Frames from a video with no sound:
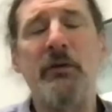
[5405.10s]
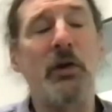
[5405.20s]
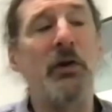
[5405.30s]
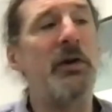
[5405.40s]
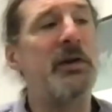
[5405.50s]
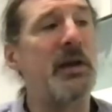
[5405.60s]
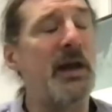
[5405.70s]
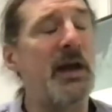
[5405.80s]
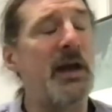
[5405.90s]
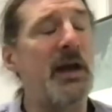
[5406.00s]
of alluded to
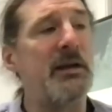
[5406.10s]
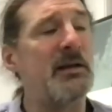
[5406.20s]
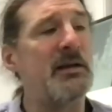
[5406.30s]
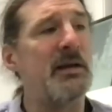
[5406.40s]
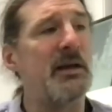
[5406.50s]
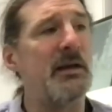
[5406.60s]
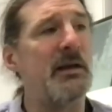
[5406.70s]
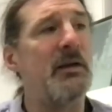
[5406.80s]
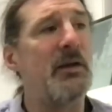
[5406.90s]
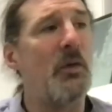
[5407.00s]
that that the,
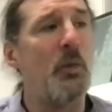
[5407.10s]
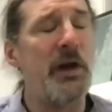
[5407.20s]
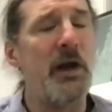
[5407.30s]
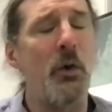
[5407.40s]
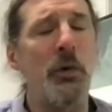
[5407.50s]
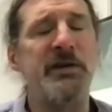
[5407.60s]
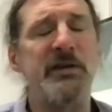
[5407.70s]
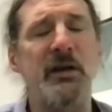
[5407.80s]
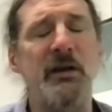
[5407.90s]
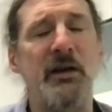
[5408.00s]
the we
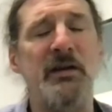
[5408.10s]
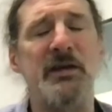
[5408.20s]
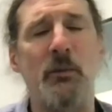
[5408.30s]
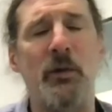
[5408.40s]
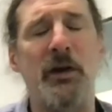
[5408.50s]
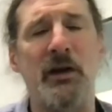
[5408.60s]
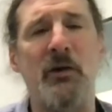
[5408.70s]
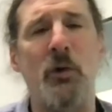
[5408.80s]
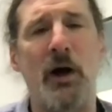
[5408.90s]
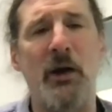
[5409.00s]
always see these in, when
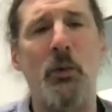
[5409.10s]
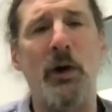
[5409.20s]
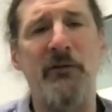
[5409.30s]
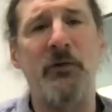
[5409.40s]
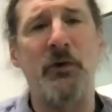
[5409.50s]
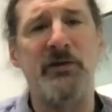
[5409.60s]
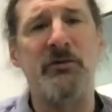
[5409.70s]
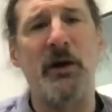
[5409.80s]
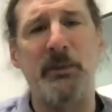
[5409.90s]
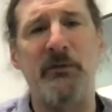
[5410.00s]
in quiet wakefulness
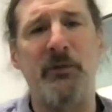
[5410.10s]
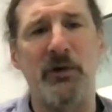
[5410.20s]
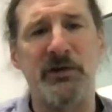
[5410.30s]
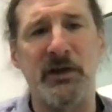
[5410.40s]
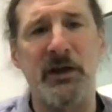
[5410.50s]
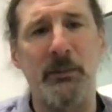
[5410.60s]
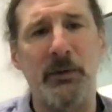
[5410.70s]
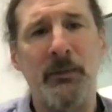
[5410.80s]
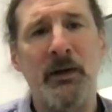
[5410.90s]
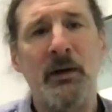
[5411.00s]
right before sleep.
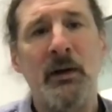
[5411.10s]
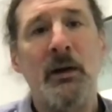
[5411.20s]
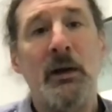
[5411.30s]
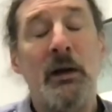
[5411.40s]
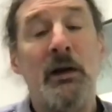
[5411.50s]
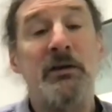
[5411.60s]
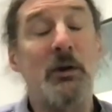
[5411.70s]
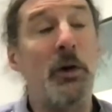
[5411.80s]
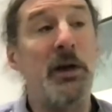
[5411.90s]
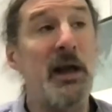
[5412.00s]
So
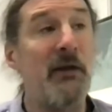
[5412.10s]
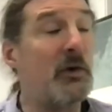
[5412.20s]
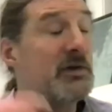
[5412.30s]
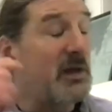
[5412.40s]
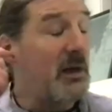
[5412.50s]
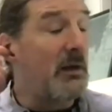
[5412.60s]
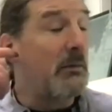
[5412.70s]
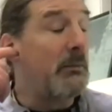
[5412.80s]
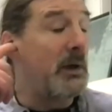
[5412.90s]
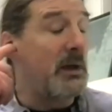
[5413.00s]
we never see
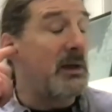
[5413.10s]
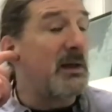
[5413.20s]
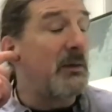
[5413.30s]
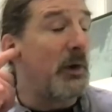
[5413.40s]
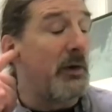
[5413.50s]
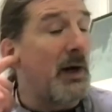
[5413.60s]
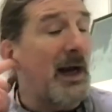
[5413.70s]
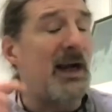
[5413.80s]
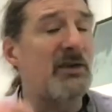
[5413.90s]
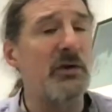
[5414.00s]
them in the when they're
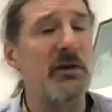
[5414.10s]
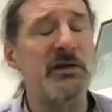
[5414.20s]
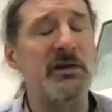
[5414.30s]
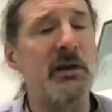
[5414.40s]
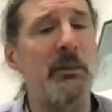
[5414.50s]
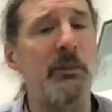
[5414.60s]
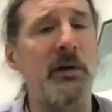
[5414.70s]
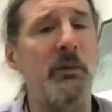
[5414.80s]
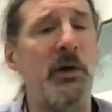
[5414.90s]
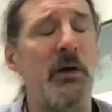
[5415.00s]
actually asleep.
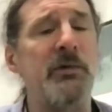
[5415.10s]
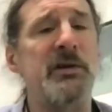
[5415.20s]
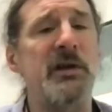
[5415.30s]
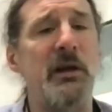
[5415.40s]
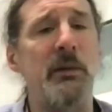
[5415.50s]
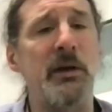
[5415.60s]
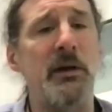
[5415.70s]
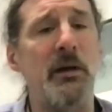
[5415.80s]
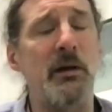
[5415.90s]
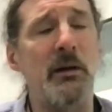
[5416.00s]
We we don't see them
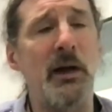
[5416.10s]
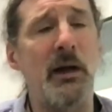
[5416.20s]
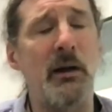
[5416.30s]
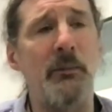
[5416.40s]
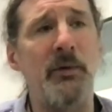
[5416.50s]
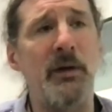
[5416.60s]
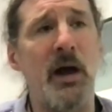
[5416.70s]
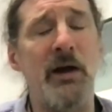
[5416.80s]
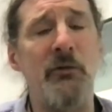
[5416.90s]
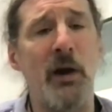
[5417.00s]
in um,
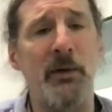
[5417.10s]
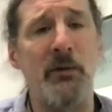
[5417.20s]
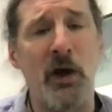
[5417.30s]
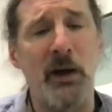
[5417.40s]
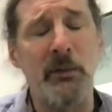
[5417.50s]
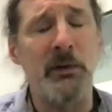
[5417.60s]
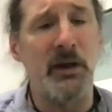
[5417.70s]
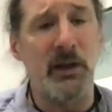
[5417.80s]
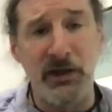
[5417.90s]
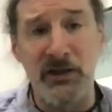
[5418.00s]
non-REM and REM
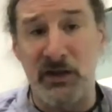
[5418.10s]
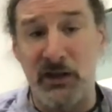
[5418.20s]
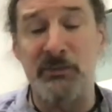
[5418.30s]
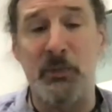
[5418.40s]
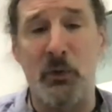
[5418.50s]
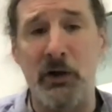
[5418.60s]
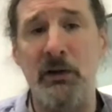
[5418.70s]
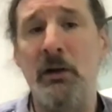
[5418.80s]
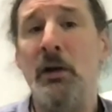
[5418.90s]
at least at this point.